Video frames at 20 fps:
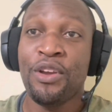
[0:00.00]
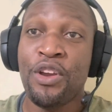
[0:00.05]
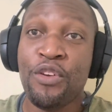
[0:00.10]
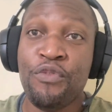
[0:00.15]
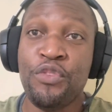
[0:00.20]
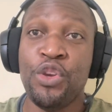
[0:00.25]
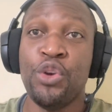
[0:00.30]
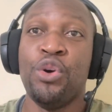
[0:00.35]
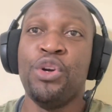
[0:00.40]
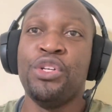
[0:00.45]

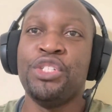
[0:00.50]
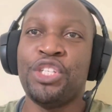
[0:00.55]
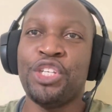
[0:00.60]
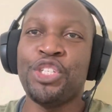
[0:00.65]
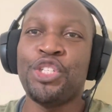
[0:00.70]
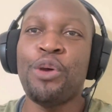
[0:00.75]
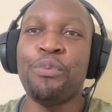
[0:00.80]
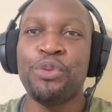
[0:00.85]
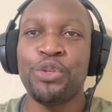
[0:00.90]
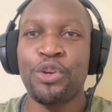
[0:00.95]
Viewers,
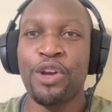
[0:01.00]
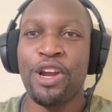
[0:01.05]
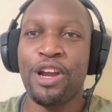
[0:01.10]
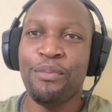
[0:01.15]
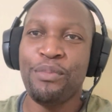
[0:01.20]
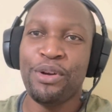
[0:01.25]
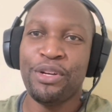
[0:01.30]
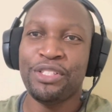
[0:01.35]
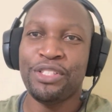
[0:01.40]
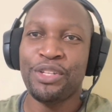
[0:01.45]

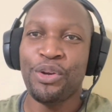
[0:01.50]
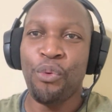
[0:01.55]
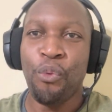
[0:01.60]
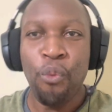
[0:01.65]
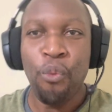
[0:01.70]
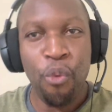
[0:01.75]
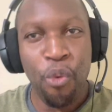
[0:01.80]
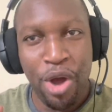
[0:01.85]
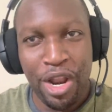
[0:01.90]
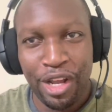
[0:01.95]
subscribers,
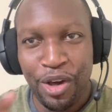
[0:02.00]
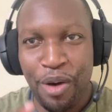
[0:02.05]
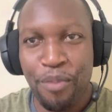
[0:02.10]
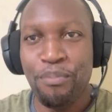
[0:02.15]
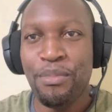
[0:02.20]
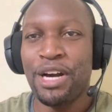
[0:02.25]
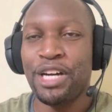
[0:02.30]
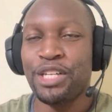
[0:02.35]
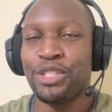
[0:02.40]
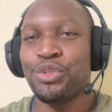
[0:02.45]
welcome
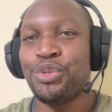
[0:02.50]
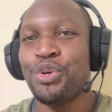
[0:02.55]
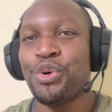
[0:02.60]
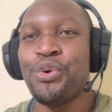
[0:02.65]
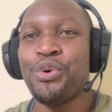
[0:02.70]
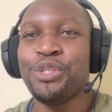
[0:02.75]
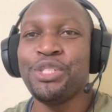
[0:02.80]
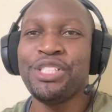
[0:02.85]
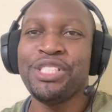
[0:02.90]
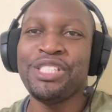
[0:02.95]
back to the
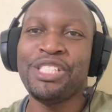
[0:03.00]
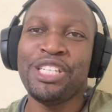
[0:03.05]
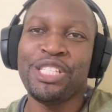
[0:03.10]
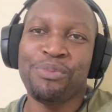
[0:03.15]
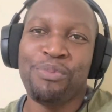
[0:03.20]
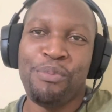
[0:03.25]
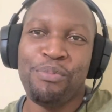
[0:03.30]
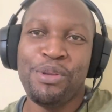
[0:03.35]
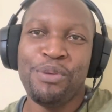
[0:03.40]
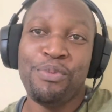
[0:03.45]
Coach's Desk,
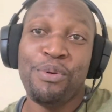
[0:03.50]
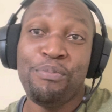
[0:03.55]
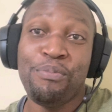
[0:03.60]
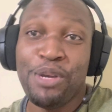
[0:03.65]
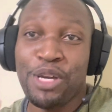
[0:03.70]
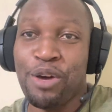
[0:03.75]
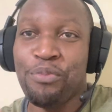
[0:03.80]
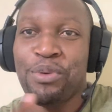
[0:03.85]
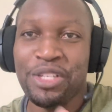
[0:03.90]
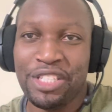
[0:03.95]
my people.
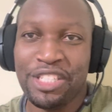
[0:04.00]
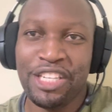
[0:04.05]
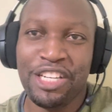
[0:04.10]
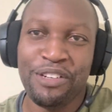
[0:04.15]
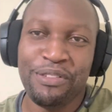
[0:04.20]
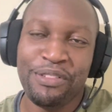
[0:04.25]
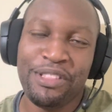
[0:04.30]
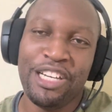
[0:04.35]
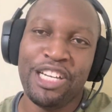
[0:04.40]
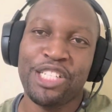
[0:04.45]
Big up
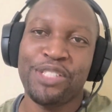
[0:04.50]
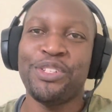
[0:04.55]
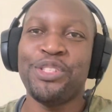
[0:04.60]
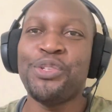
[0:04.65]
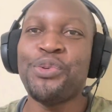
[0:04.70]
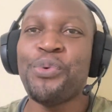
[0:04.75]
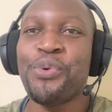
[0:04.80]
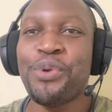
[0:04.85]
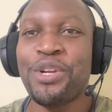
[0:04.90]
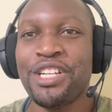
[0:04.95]
yourself. Thanks for
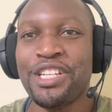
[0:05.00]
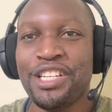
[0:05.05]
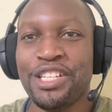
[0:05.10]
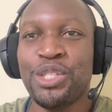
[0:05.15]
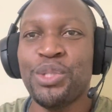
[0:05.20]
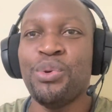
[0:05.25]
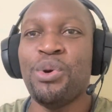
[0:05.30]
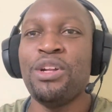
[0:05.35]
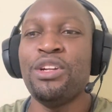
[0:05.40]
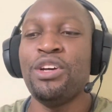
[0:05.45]
tuning in
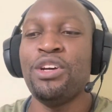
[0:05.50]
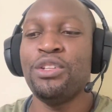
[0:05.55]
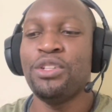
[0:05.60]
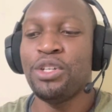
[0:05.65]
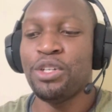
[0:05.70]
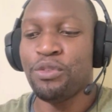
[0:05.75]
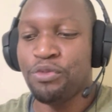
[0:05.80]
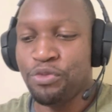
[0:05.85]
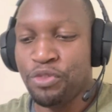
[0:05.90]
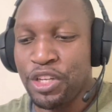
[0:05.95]
to
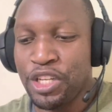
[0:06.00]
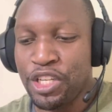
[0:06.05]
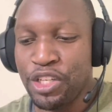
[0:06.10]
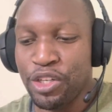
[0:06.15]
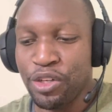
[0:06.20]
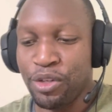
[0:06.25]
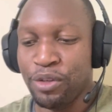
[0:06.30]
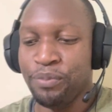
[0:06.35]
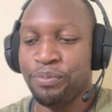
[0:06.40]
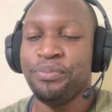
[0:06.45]
another
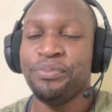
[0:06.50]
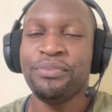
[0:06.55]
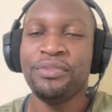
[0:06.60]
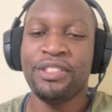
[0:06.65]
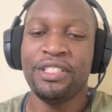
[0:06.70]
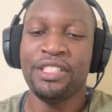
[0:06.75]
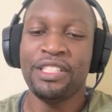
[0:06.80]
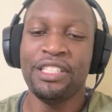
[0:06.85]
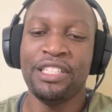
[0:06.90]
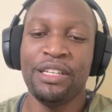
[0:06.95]
video.
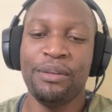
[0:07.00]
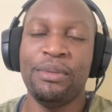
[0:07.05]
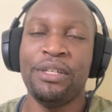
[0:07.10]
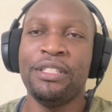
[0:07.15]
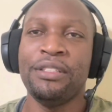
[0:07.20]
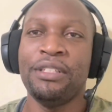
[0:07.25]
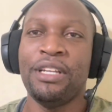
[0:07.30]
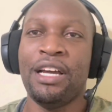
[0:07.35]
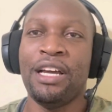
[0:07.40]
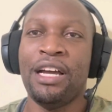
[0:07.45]
Yeah,
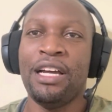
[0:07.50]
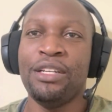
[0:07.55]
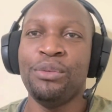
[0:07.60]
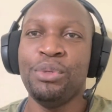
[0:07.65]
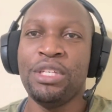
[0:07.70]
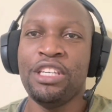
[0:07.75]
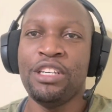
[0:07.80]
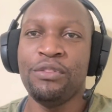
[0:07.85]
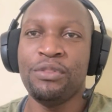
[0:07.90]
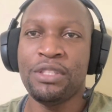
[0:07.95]
man. And
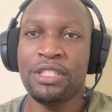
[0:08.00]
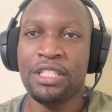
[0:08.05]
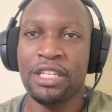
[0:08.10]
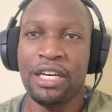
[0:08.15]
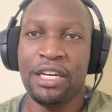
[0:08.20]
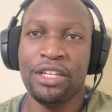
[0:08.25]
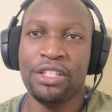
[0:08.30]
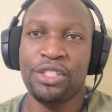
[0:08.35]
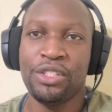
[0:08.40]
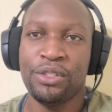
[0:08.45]
we give
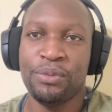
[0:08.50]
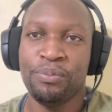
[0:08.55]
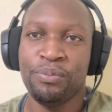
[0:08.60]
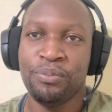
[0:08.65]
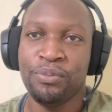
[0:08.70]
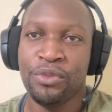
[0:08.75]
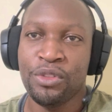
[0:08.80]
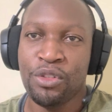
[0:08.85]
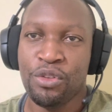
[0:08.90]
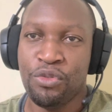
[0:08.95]
thanks
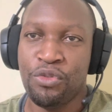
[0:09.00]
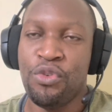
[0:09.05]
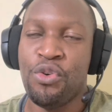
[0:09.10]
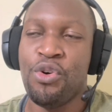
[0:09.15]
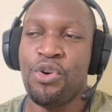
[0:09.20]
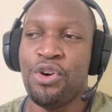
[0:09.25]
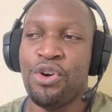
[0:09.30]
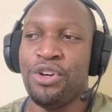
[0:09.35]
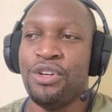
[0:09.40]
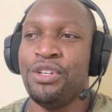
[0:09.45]

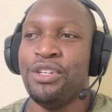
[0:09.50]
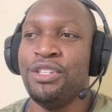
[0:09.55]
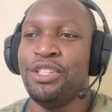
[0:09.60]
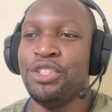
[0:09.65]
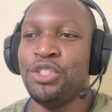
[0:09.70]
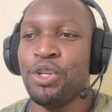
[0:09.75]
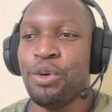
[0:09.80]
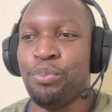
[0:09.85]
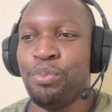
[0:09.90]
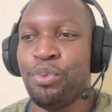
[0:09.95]
for the
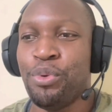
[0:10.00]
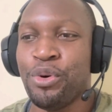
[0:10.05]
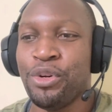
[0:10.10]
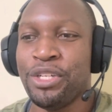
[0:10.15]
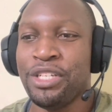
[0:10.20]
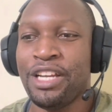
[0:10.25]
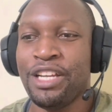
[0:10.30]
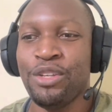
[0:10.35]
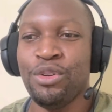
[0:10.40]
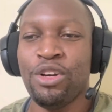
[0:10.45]
support
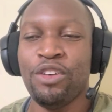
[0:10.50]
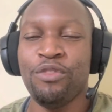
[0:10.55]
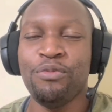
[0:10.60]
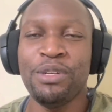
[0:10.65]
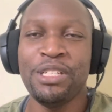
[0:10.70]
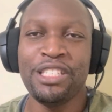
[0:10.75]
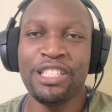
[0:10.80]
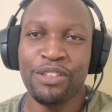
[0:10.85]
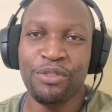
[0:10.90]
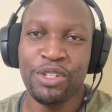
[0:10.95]
that you have
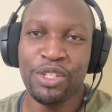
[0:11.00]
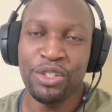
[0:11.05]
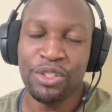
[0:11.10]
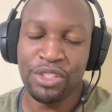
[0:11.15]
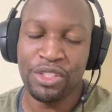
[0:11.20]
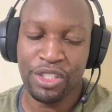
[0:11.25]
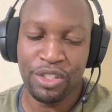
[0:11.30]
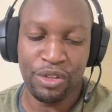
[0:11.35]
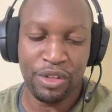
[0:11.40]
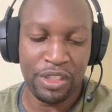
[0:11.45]
been giving
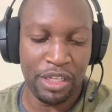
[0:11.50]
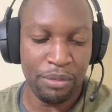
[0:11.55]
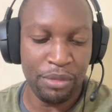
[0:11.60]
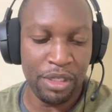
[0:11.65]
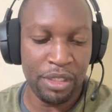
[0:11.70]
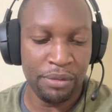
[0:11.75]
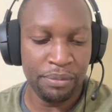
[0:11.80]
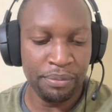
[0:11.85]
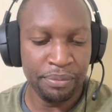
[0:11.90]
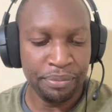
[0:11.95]
us. You know what I
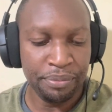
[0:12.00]
mean?